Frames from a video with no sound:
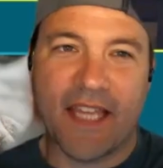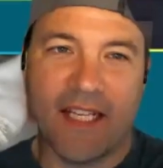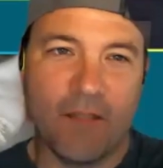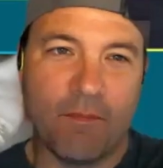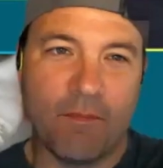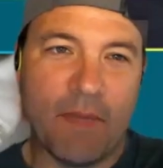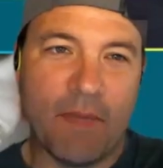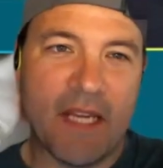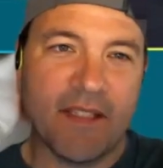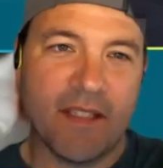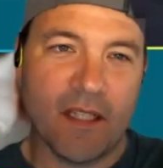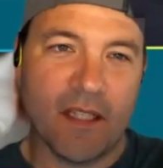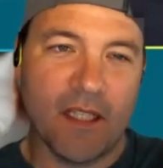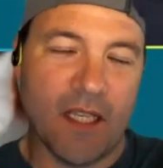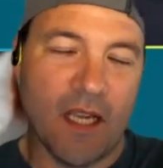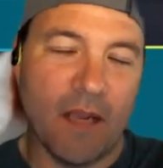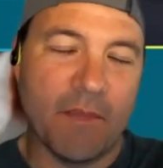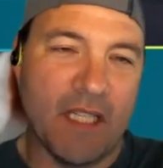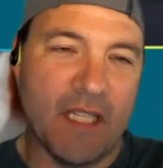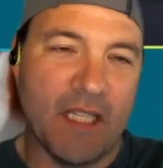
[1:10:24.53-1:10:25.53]
And
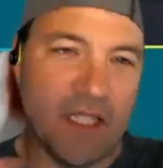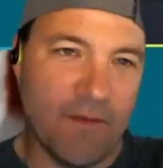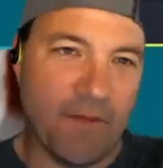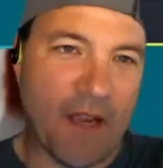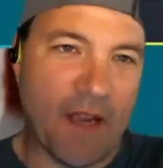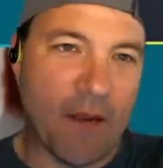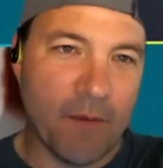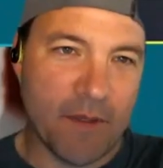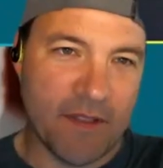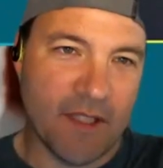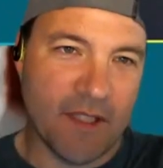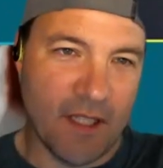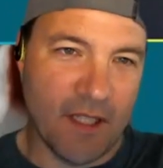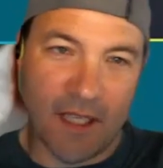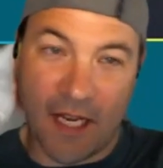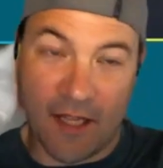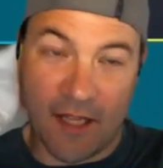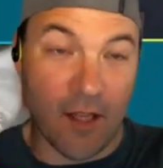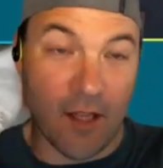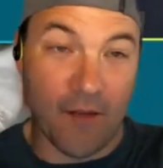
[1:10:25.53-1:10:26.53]
basically, I mean, if I was to,
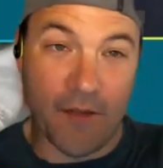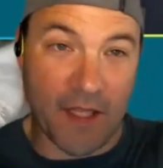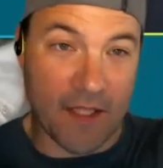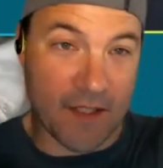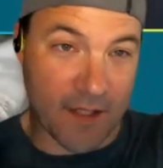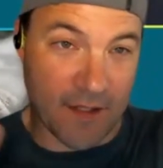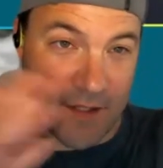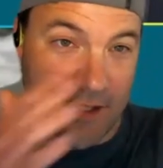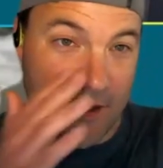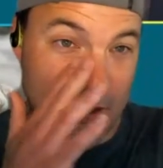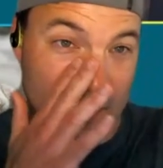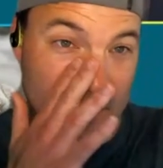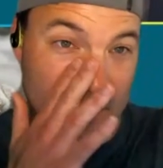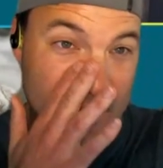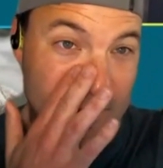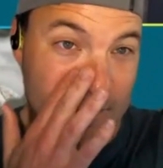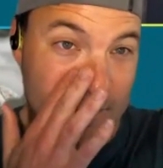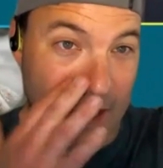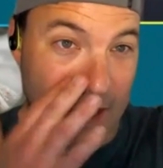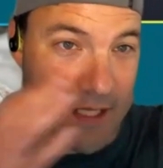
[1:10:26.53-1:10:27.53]
and I love this because it's
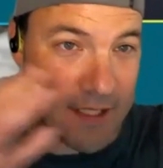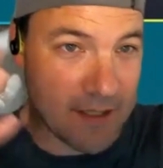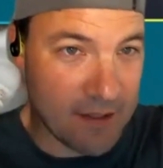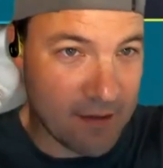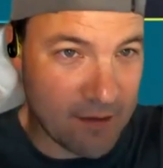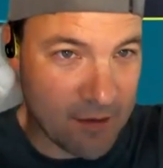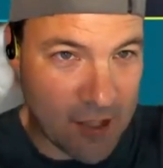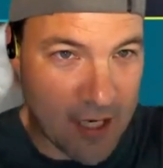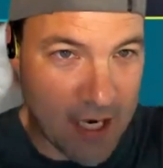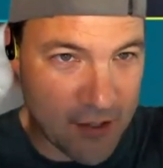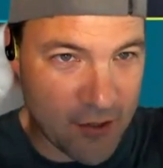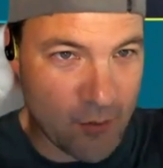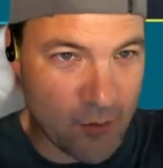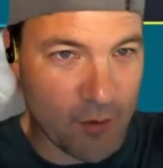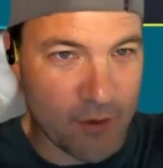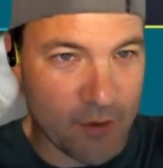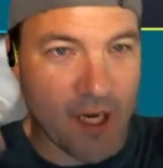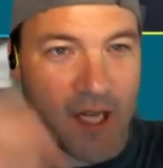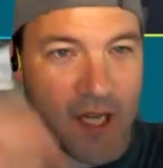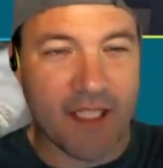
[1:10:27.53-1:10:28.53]
just like as you
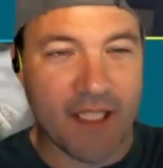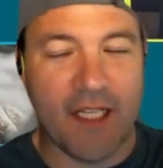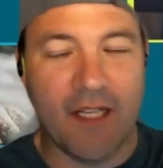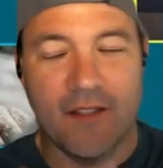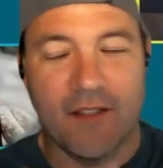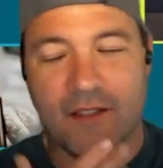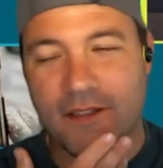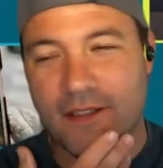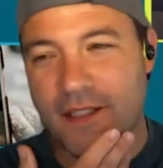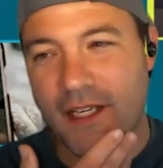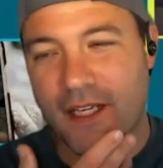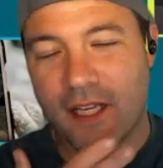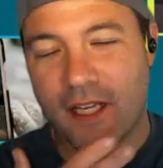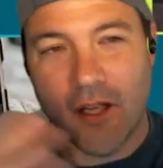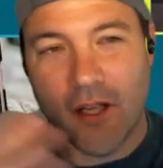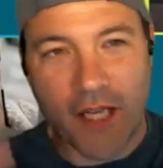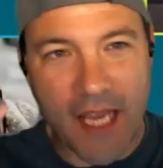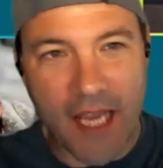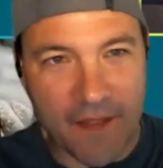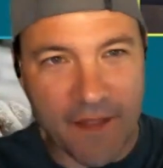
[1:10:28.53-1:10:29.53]
were talking, I was just like,
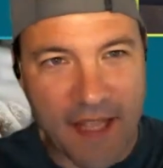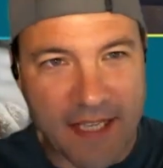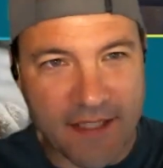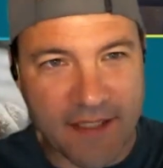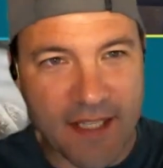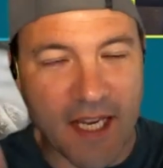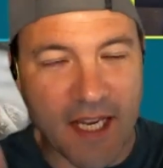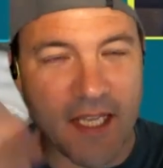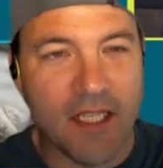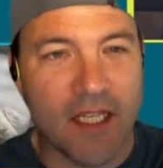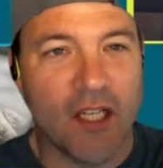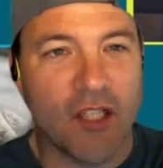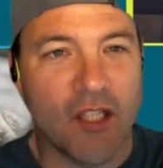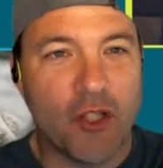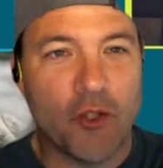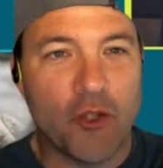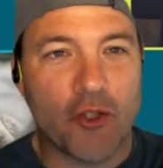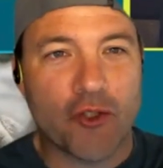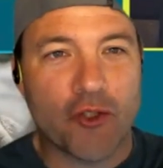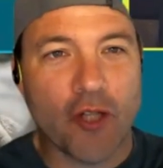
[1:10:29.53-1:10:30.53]
oh yeah, that's it.
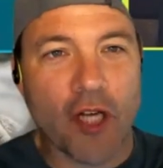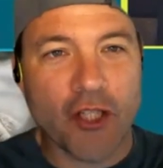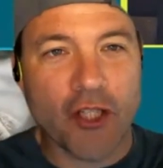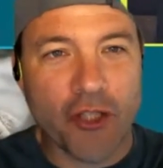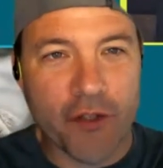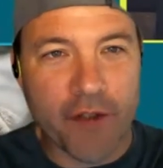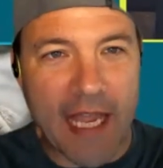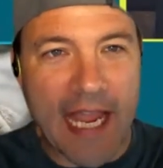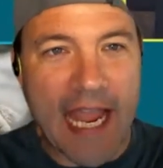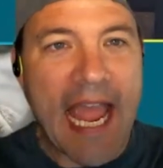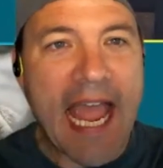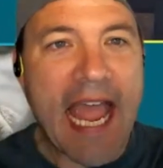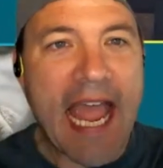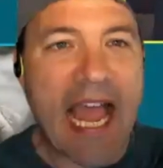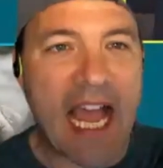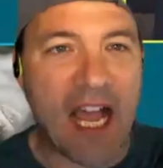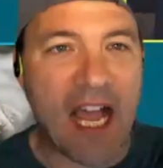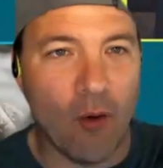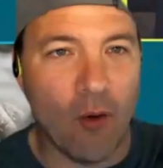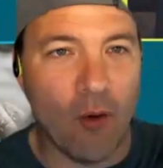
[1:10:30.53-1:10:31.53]
You structure the
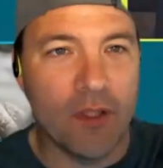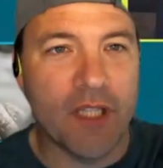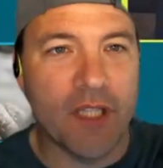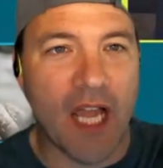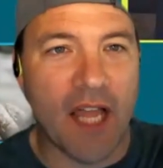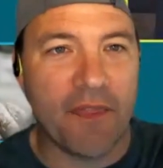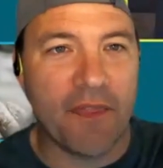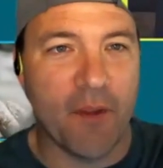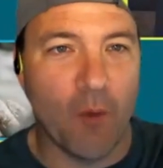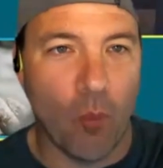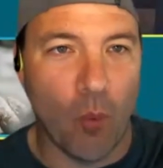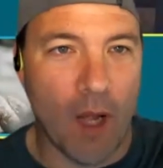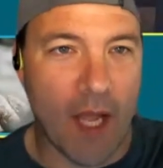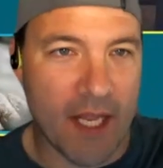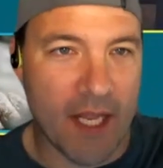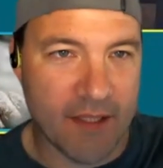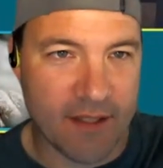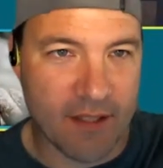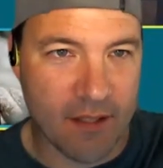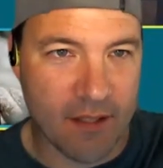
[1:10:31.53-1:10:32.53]
how, not the what.